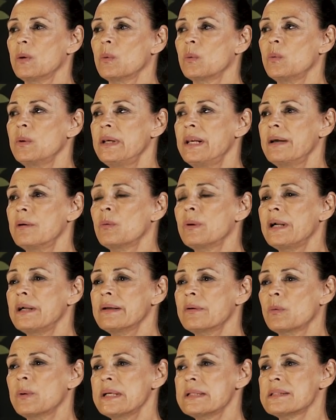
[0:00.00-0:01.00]
When,
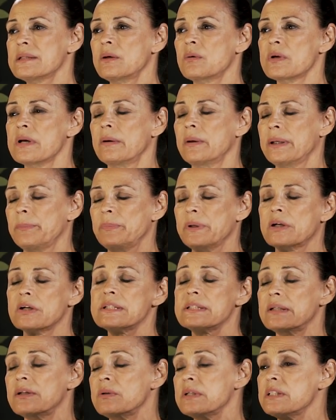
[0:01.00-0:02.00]
well, Western, uh,
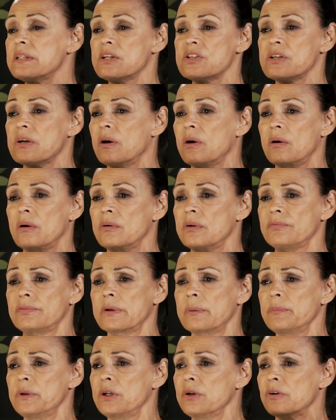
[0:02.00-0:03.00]
because in Greece they show
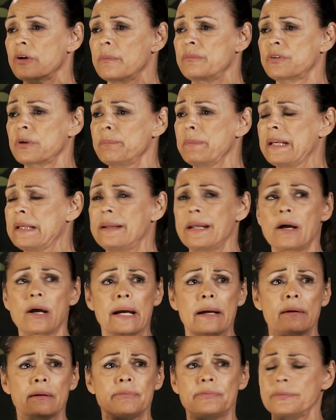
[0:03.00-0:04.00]
from Europe, from
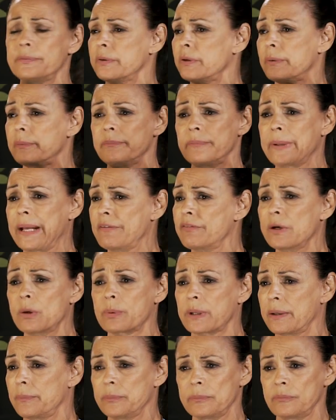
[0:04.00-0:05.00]
India, from
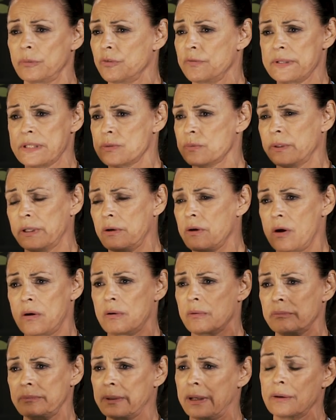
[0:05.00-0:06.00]
everywhere movies. We
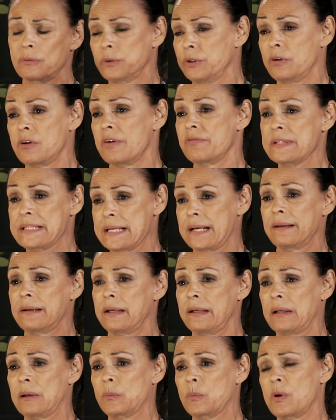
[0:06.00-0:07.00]
go, I would go every
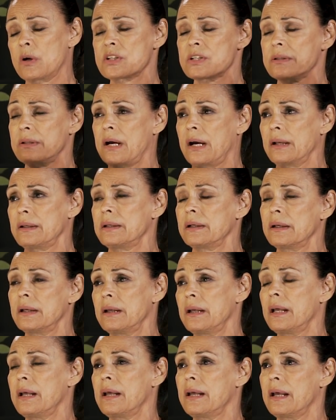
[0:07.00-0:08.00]
Sunday and watch that.
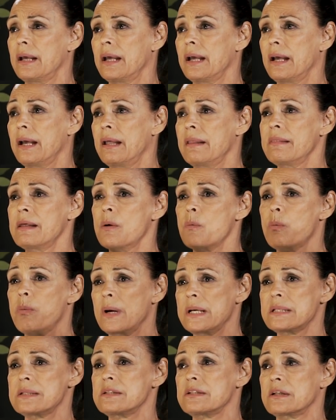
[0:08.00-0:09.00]
And the
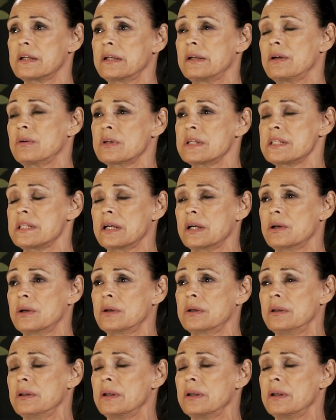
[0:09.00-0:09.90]
Western, it was the,